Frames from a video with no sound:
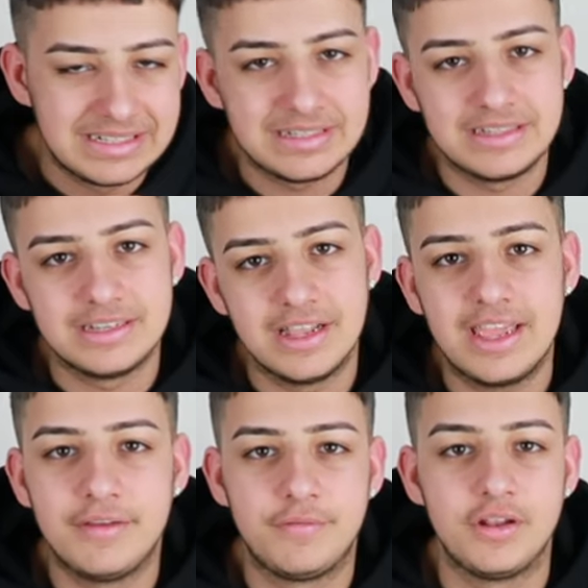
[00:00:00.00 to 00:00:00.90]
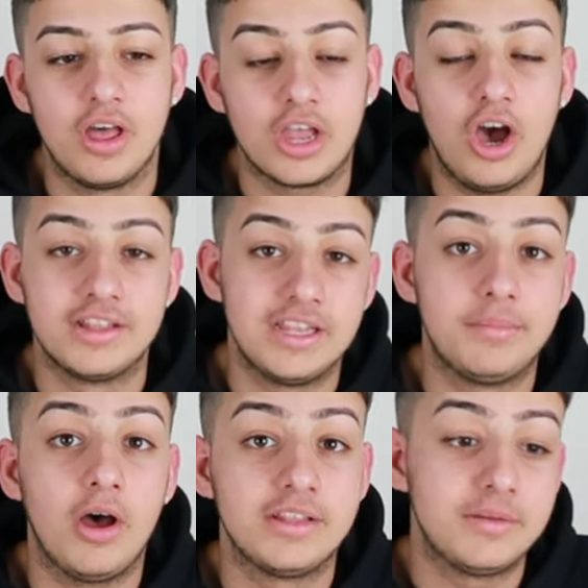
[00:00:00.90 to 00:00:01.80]
like iffy. Like, I
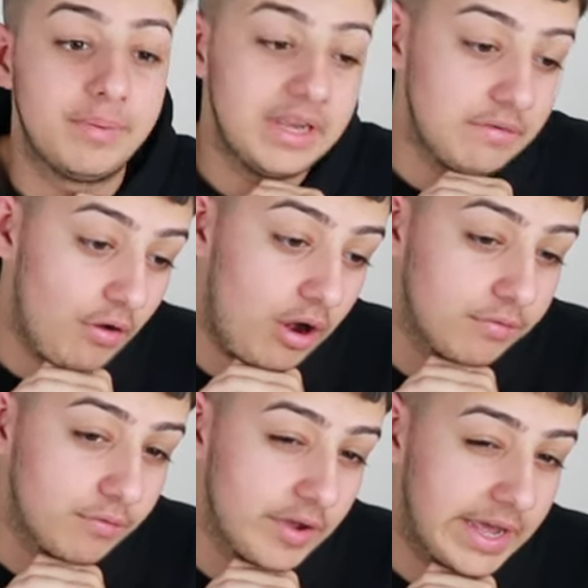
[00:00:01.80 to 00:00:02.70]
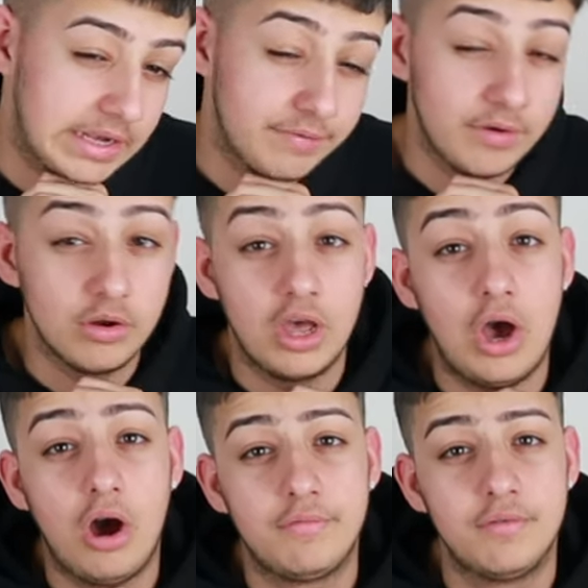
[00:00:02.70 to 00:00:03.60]
did believe half of it, and I felt like
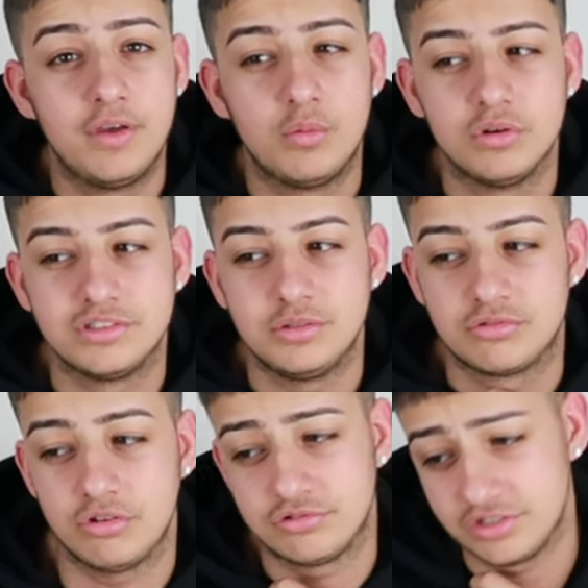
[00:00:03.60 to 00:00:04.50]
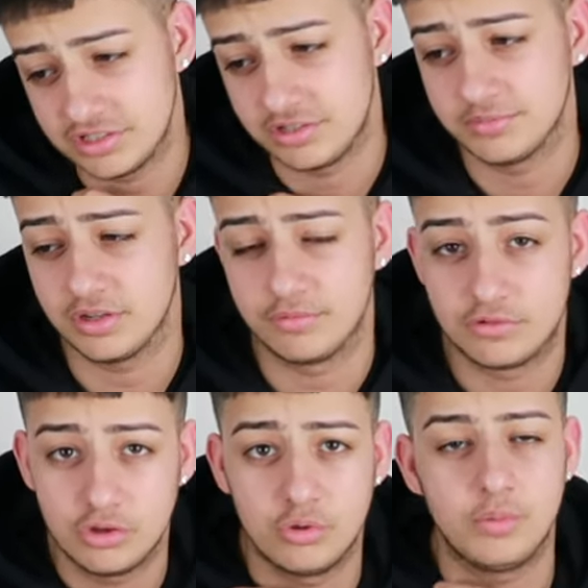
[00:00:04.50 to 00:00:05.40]
half of it was he was contradicting himself
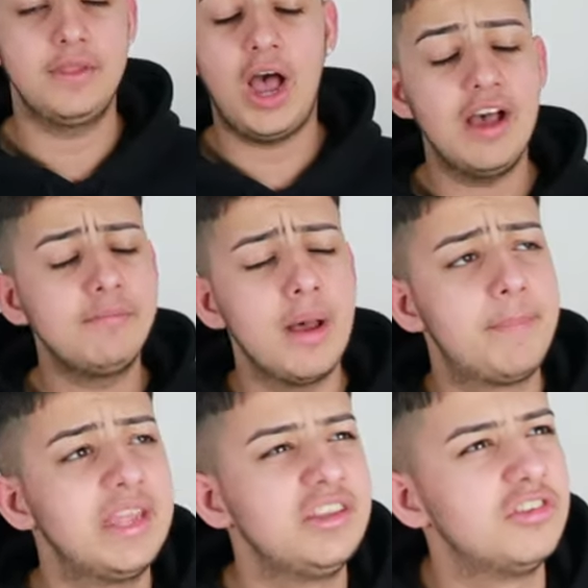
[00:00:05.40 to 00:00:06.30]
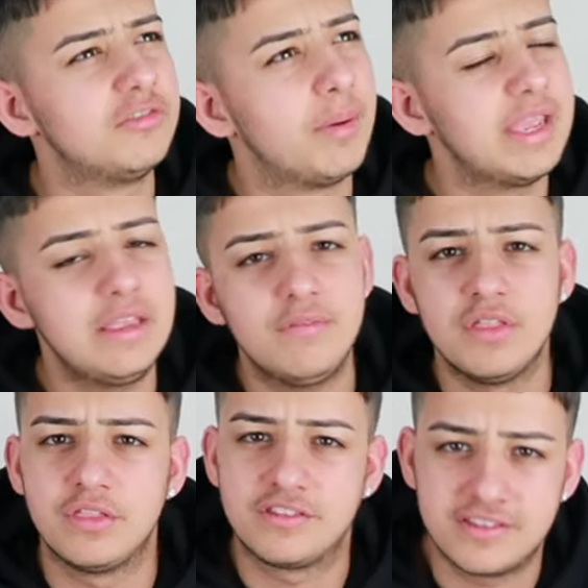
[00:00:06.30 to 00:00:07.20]
too. Now, I have my opinions, but
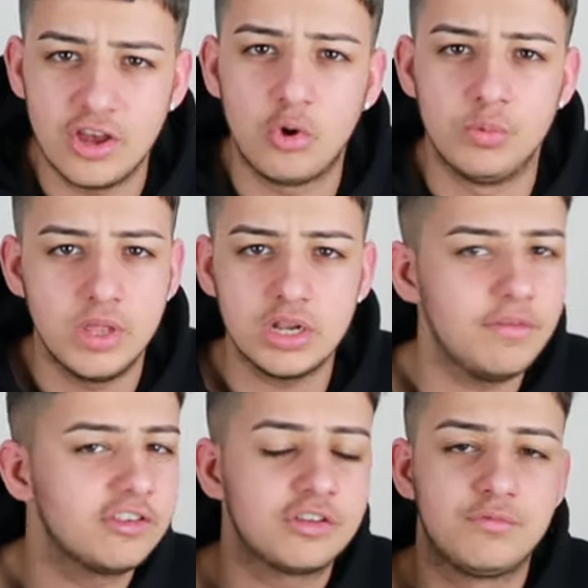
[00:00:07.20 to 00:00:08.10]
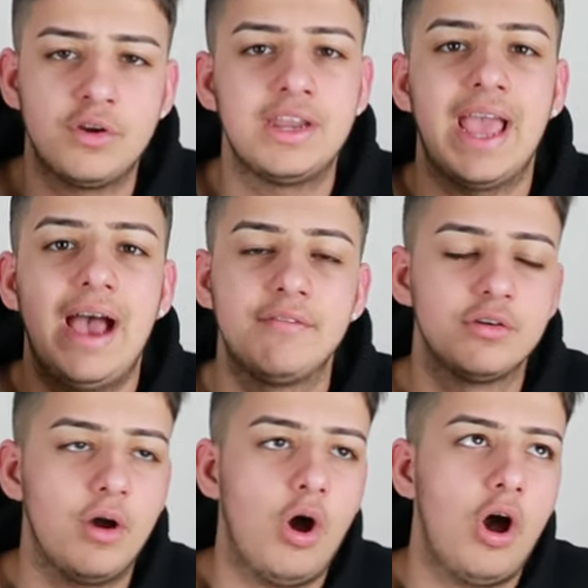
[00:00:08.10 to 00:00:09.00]
even still, none of us can really have
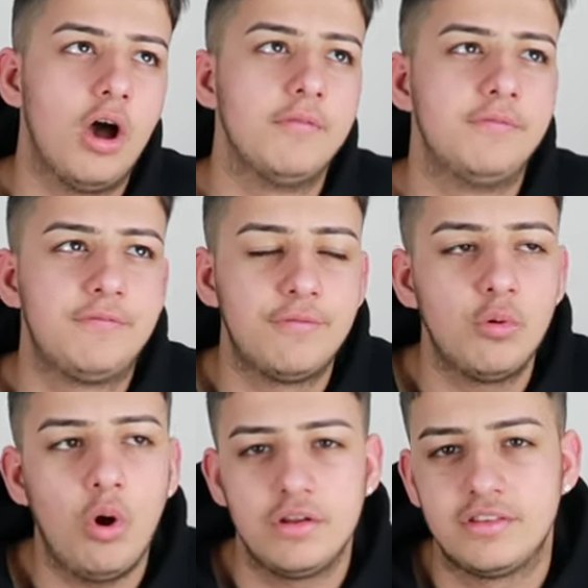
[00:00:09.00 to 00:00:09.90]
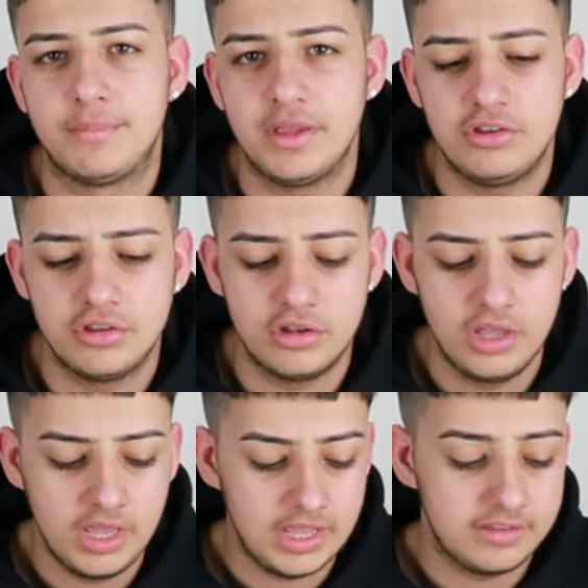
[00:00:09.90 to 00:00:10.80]
a full honest opinion
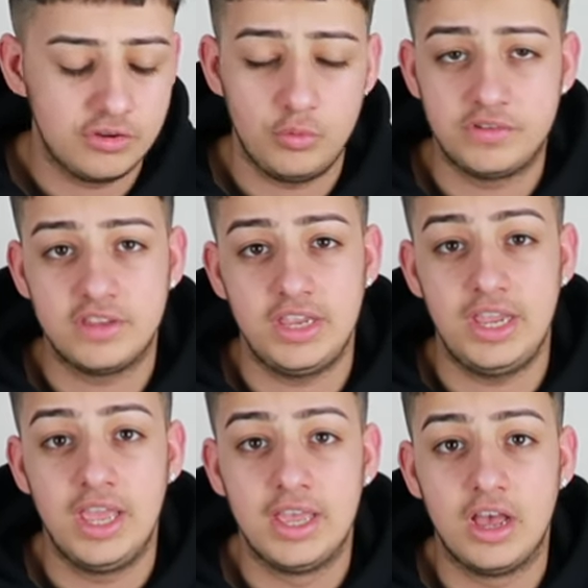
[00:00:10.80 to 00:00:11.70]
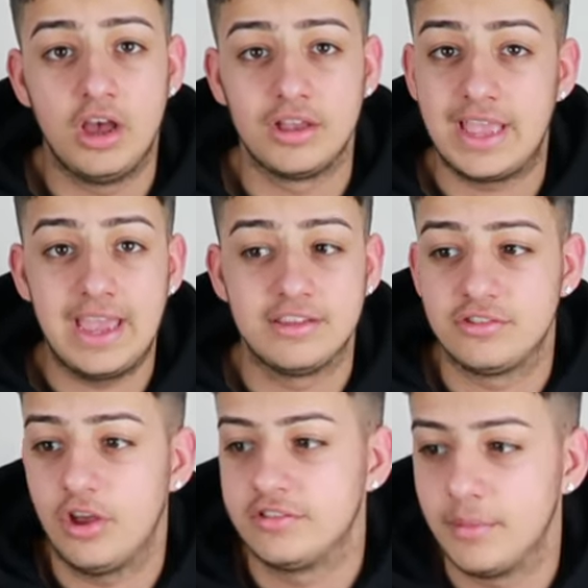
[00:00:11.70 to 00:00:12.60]
until we see
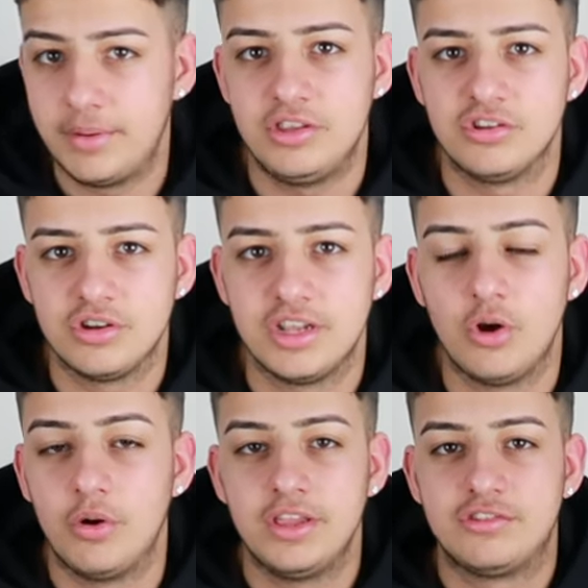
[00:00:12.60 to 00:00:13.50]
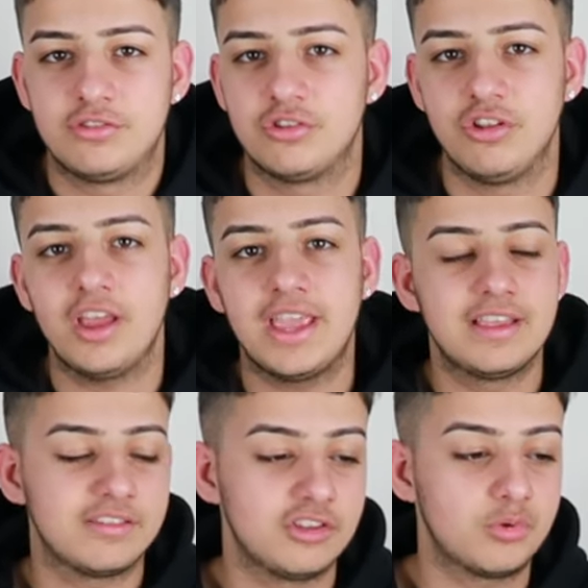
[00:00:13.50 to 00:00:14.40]
KSI's opinion on it, or his, because like
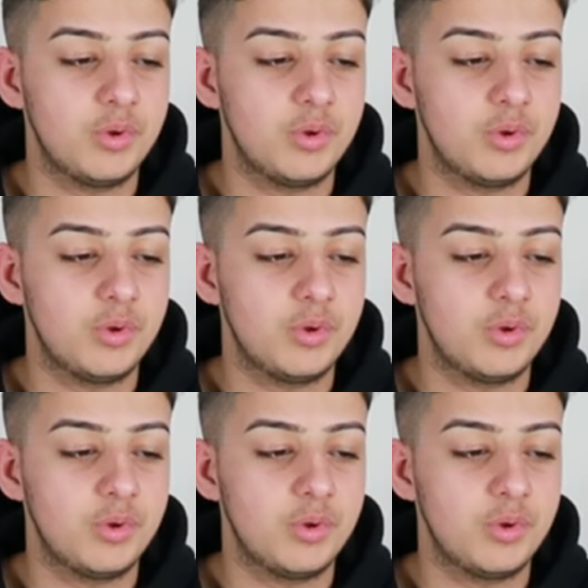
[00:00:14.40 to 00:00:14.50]
KSI